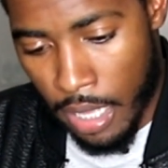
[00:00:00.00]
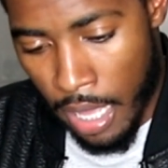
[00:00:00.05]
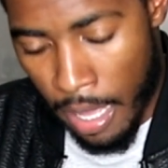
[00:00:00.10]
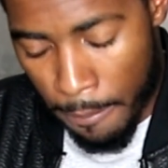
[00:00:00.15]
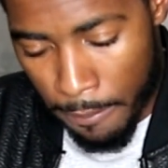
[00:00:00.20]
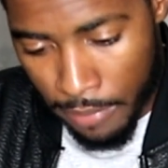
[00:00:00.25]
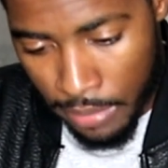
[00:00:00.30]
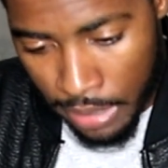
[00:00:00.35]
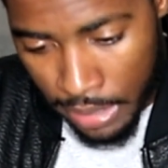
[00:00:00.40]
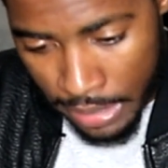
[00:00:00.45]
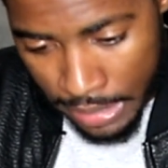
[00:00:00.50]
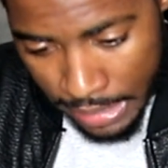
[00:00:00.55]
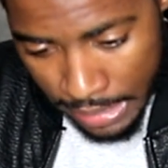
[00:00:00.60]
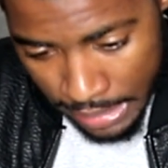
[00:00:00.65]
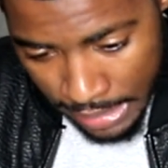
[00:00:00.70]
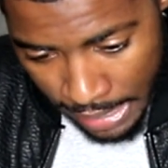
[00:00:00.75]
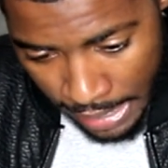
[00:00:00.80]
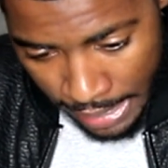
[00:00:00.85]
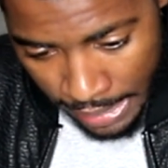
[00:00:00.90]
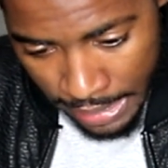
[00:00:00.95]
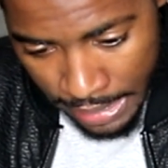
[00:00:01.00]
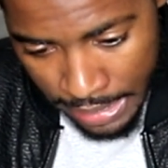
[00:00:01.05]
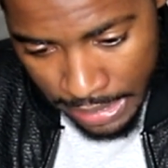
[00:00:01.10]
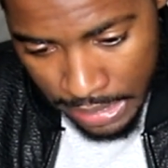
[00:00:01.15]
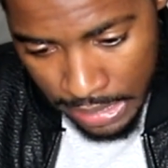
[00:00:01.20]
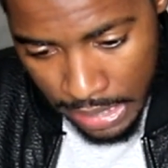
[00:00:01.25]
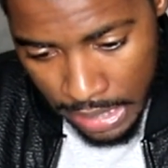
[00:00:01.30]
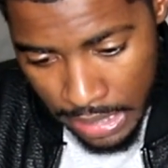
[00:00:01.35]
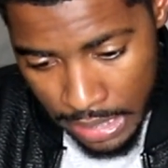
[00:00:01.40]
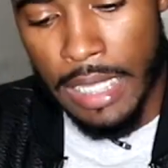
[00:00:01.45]
I'm looking at
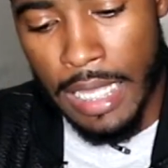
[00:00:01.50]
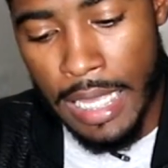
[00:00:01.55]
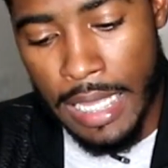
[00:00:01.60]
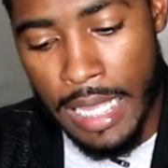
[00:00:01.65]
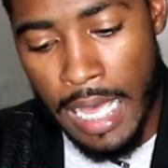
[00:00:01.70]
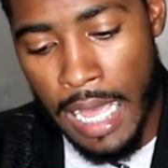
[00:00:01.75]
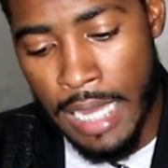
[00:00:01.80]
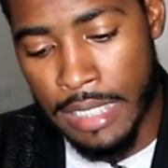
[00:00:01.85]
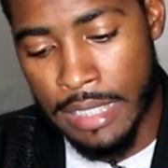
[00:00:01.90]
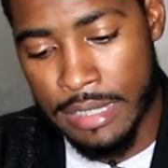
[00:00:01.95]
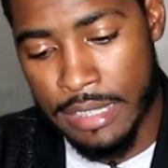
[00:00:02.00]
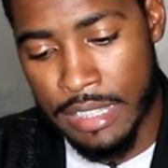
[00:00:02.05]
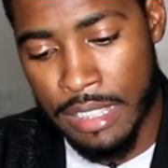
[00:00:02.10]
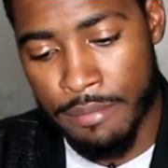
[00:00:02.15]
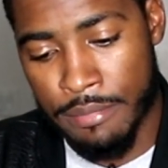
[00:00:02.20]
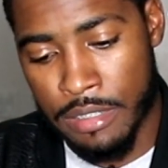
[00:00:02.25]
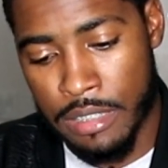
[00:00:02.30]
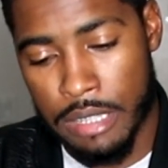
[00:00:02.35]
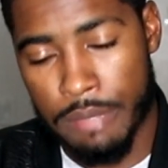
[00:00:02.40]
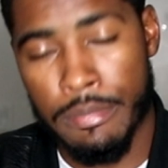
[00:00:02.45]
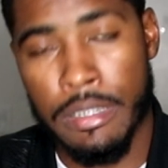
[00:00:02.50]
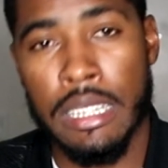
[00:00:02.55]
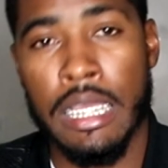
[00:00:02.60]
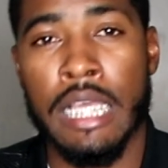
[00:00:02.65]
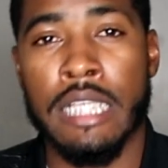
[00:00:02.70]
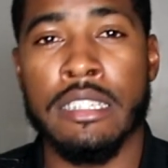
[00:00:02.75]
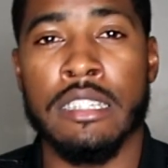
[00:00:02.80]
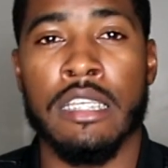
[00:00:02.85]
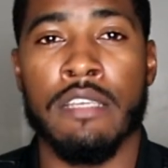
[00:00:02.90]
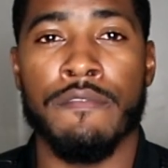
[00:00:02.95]
it it kind of seems to me
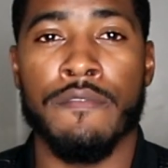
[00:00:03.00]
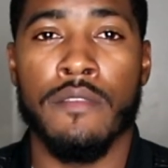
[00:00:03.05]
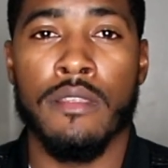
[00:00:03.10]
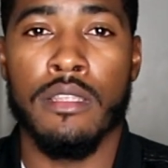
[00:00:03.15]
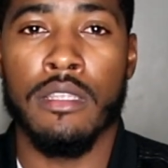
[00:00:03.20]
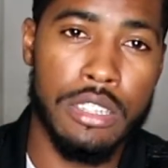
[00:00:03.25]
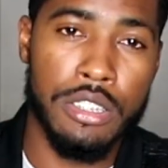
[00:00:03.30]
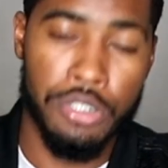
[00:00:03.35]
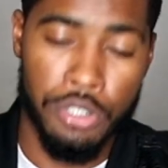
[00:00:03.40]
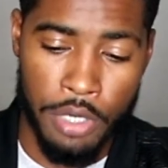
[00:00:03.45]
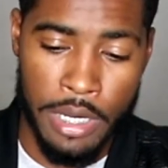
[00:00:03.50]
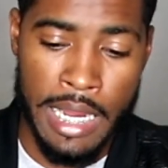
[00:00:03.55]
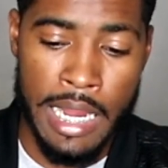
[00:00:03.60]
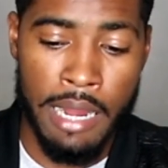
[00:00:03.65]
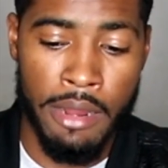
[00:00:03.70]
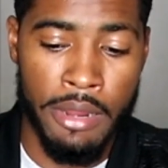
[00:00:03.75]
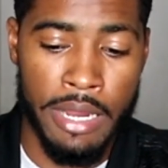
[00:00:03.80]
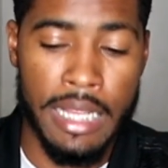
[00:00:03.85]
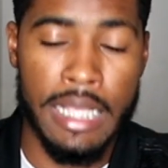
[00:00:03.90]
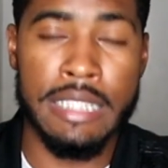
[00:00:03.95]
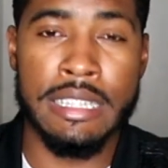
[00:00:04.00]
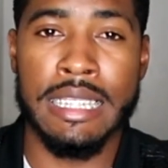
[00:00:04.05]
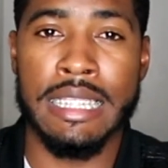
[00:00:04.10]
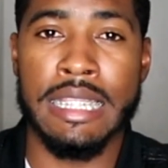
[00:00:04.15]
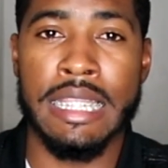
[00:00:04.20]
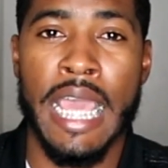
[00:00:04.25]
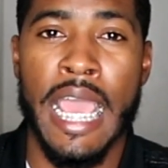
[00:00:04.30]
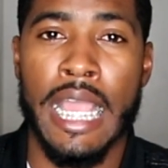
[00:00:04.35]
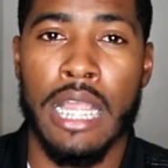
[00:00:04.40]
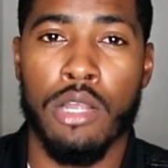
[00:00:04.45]
as if your hair
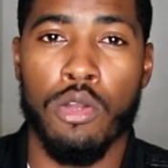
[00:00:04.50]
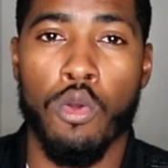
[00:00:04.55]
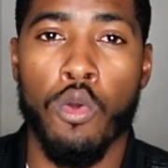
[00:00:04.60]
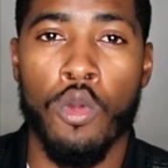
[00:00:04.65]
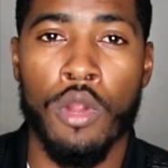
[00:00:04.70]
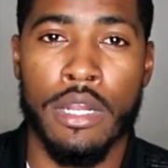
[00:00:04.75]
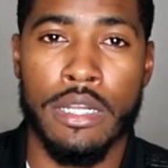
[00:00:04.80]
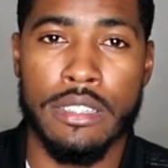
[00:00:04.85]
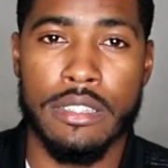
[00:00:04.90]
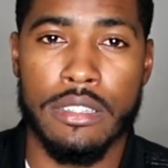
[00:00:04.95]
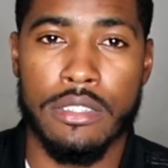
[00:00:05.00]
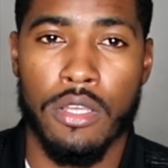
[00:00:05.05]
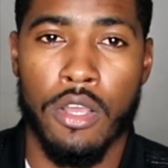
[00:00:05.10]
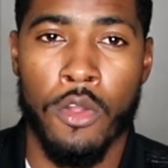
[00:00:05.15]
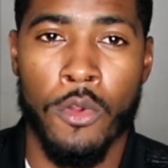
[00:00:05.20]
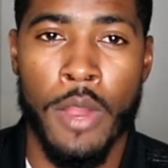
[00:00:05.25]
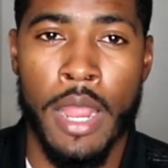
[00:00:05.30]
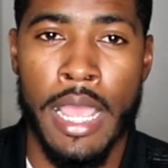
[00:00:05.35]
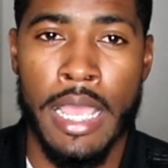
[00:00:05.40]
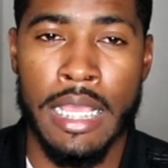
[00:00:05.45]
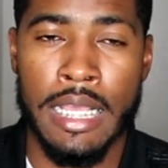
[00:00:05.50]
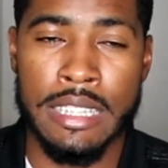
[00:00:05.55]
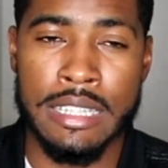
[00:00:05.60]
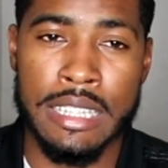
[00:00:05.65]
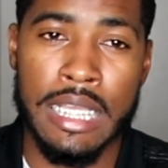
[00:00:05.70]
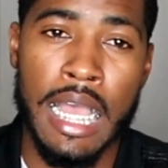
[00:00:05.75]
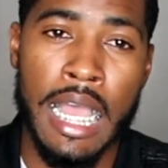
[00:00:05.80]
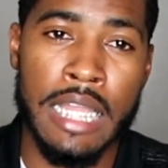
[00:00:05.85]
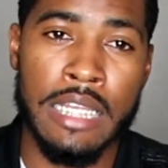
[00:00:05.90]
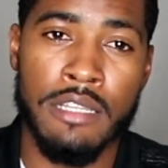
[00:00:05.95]
isn't that coarse, all right? It's
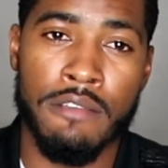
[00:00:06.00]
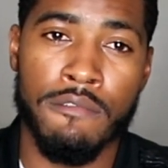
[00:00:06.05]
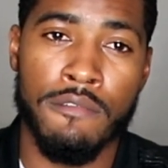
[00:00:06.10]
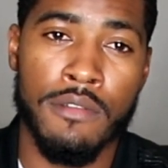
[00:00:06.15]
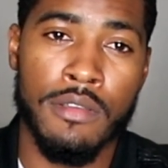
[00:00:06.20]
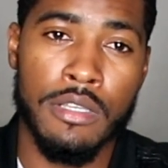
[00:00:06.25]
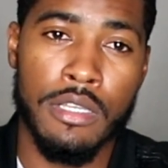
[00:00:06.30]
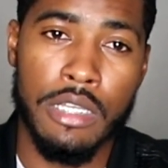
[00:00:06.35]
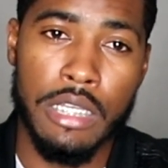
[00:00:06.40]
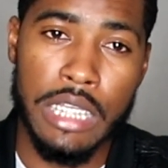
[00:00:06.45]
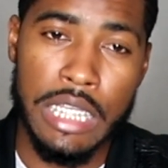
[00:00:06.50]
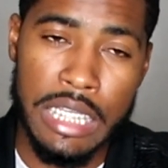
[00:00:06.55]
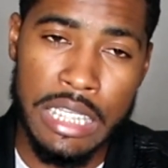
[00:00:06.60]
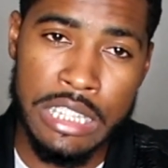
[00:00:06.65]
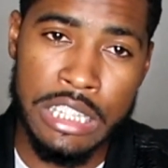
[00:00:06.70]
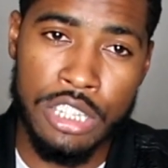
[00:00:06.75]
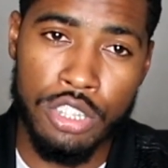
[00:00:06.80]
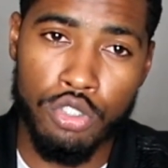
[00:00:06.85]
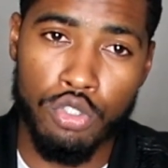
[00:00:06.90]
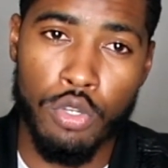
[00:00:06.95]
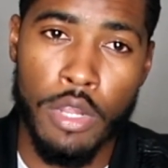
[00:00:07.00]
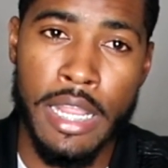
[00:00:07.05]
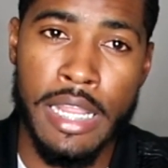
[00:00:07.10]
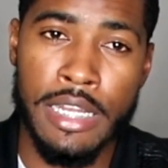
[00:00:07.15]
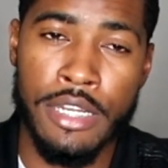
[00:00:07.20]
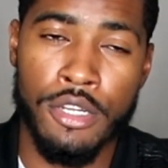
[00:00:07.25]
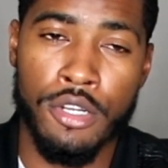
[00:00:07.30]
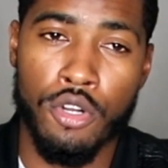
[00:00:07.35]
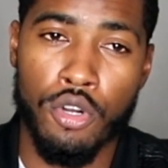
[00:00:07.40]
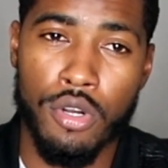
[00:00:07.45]
kind of a
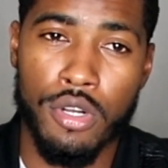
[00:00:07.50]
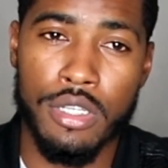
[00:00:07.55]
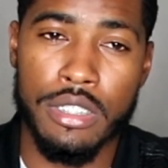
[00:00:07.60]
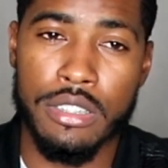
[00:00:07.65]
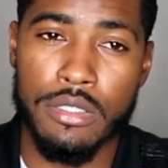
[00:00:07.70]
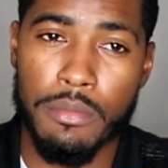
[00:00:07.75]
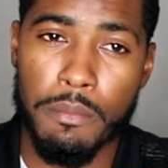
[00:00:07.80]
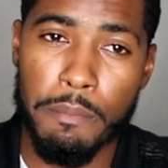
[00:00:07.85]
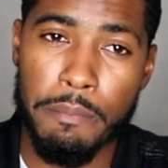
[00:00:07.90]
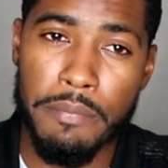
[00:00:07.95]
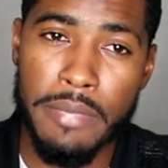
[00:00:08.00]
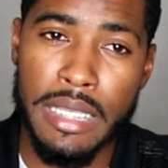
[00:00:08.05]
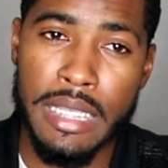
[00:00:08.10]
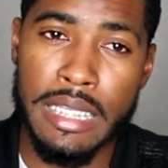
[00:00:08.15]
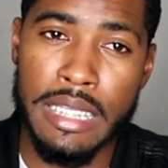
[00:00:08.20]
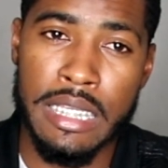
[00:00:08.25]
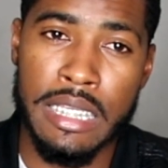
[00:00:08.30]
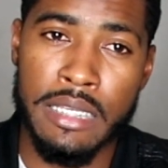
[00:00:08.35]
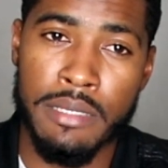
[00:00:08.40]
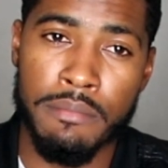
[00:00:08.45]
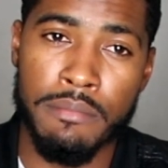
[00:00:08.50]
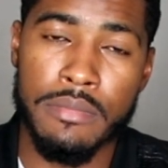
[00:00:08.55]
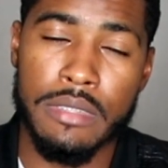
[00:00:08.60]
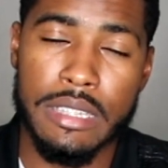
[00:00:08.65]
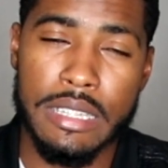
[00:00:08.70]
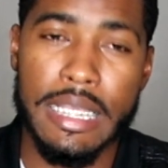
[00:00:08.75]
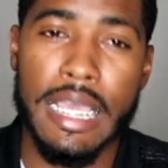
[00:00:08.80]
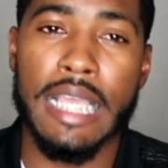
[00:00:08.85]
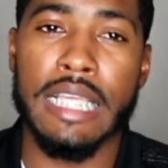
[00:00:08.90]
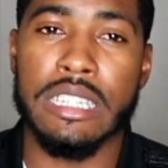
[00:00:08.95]
straighter or
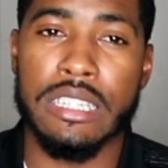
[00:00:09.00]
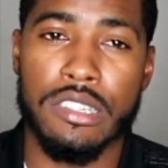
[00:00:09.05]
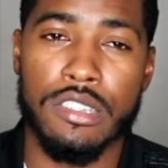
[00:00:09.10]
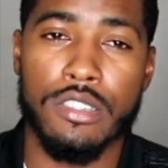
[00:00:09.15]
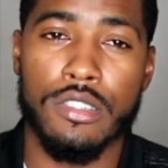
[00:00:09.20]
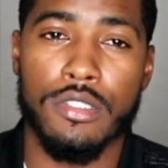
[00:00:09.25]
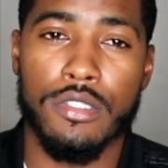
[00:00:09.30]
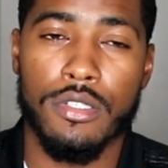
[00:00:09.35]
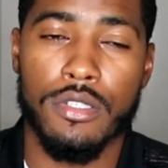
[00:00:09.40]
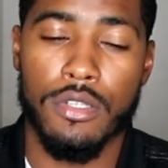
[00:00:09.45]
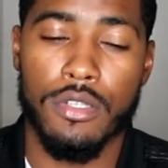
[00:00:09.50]
medium texture,